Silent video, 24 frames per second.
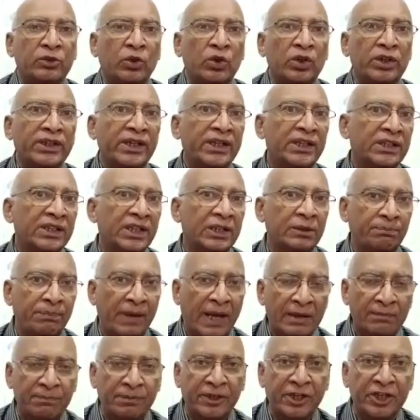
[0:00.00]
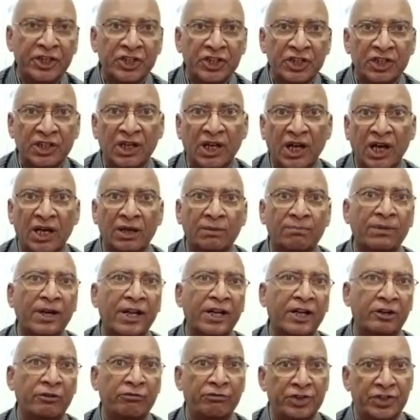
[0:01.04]
You feel it hungry, but you don't get
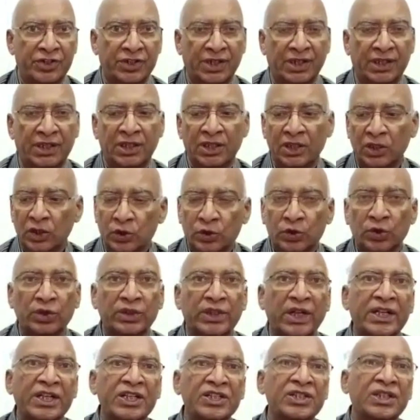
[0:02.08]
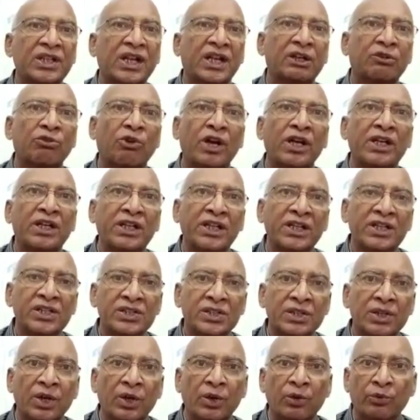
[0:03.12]
that palpitation or blood admission.
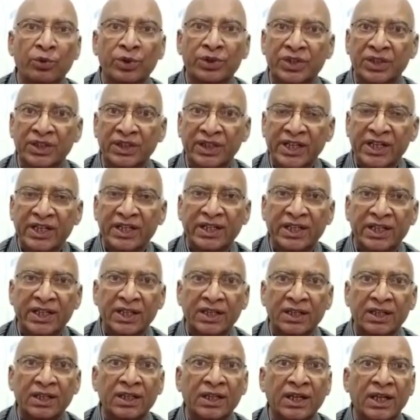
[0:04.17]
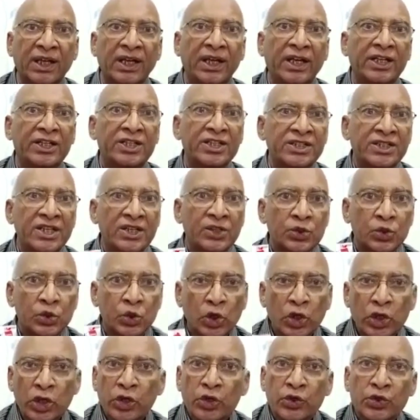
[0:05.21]
So that is an advantage with the
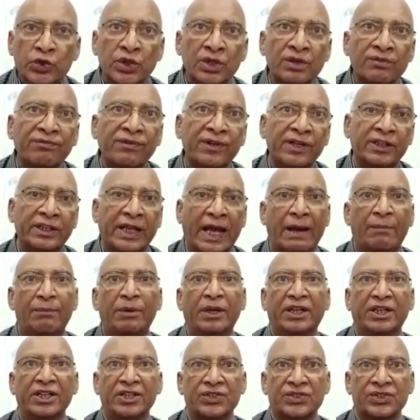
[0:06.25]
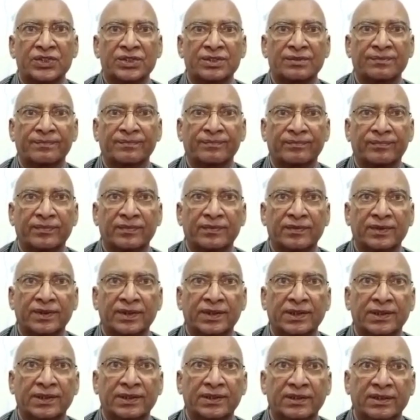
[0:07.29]
D-Care. It is a solution for
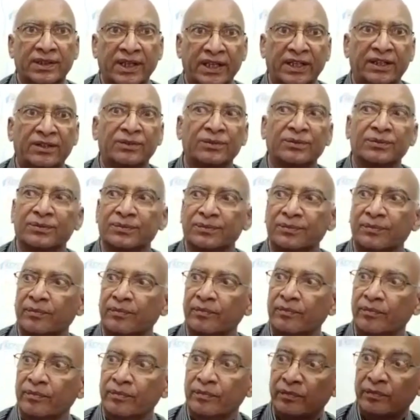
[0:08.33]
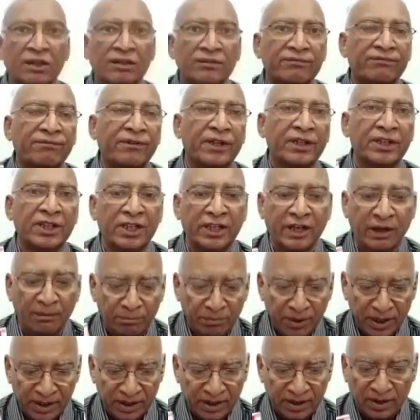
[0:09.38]
diabetes. Thank you.
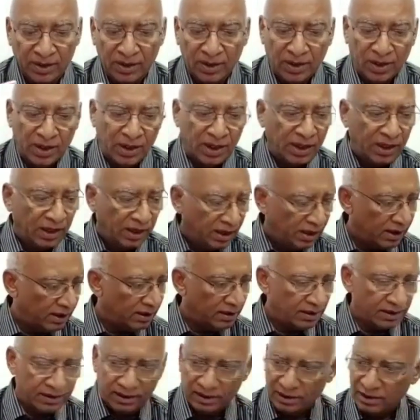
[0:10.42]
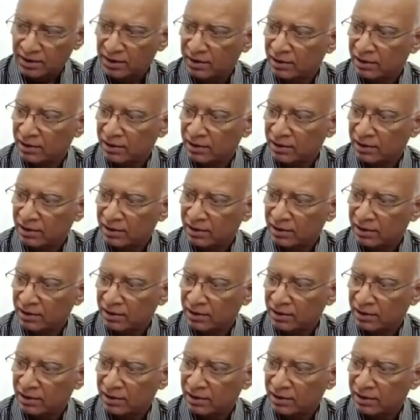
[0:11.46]
For the number,